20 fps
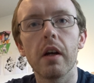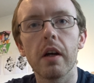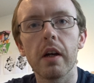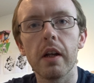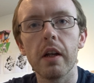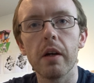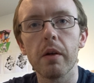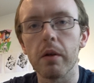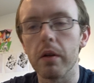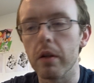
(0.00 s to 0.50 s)

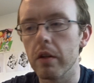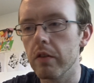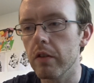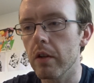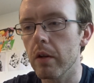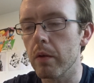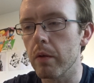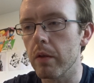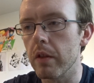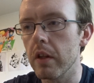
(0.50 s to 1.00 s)
Hello,
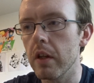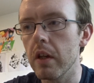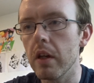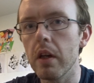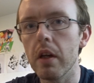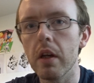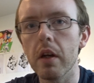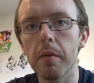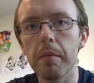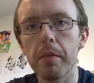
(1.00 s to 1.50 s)
so
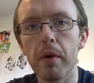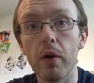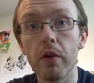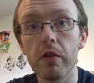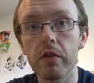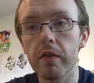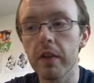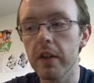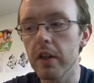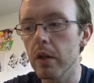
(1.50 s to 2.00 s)
the
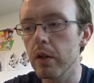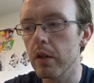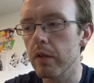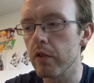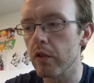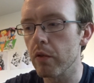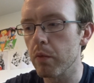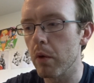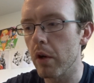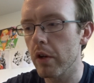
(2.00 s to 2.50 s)
posing video you've
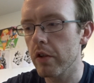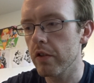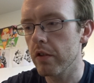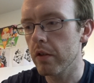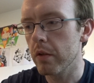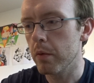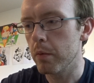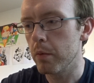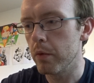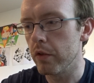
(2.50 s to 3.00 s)
just
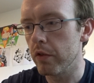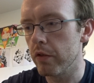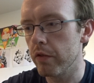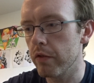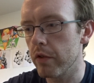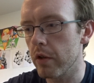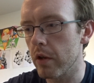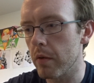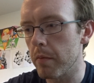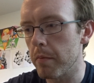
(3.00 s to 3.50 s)
watched was
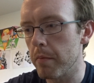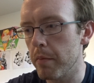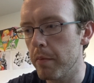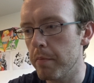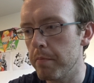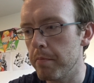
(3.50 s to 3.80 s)
from